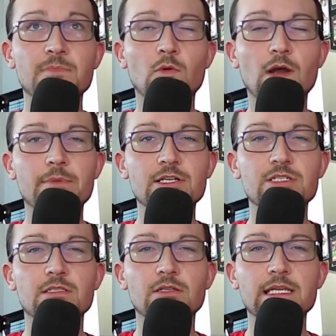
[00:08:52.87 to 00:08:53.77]
Why, by
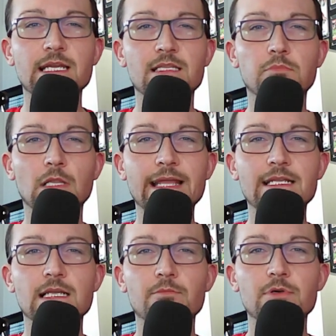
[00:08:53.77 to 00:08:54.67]
just looking at the
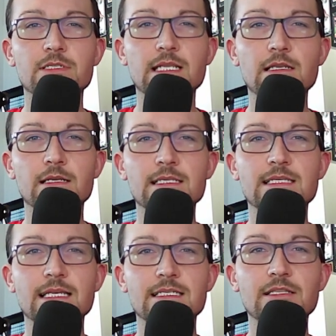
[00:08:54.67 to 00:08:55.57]
blank numbers and not
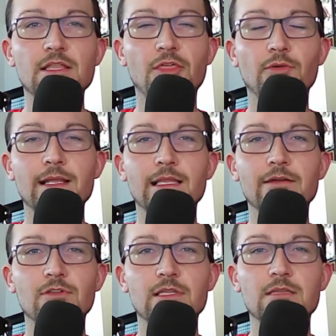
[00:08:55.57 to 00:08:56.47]
assessing the threat
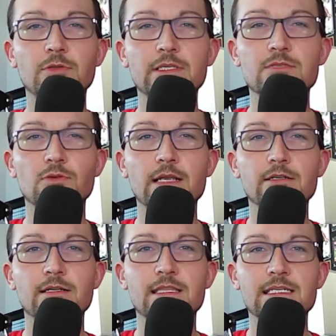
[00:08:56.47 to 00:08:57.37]
level that the police were
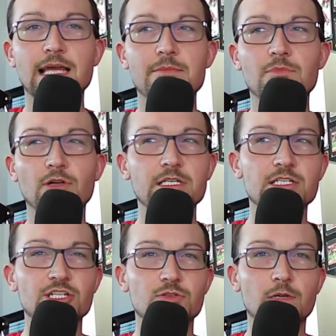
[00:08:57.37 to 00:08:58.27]
under at the time? Or do you
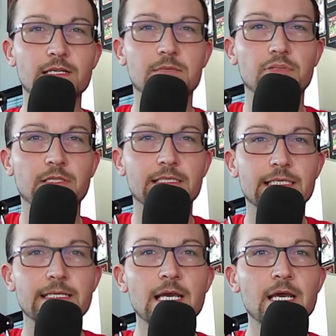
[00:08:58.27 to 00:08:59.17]
just want to
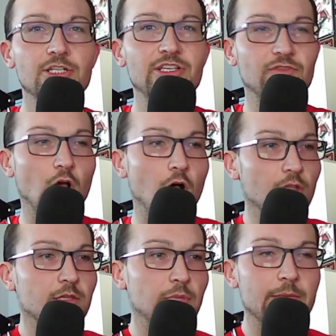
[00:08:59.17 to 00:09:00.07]
completely shift all
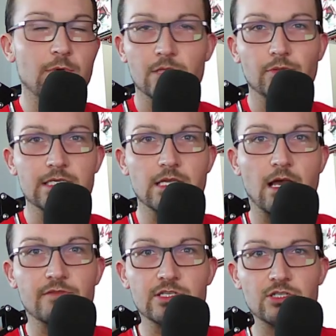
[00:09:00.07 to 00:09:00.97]
the blame on the police
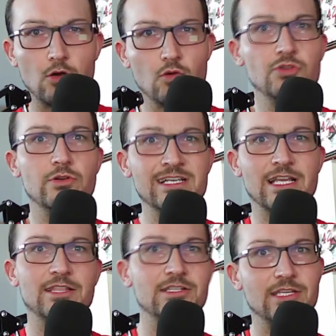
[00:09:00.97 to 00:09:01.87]
officers? Oh, you guys
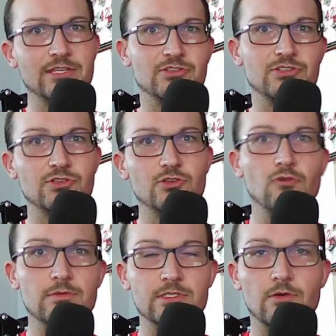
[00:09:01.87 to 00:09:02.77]
had the tasers. You knew
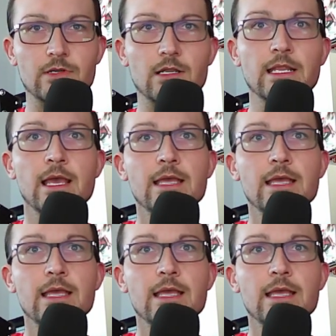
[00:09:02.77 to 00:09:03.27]
what was going on.